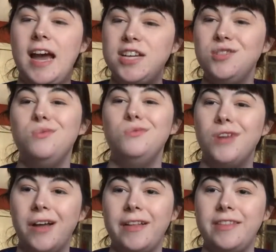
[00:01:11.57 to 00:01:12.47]
I do
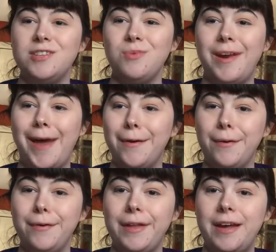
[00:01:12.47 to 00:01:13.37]
not like this one at
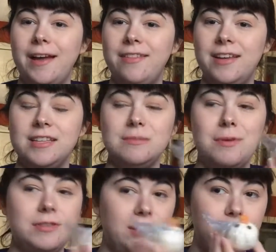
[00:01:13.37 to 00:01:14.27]
all. Like, I think it
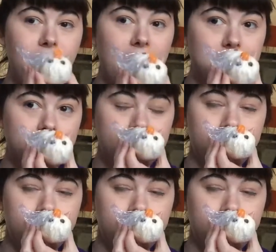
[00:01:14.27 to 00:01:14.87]
smells like crap.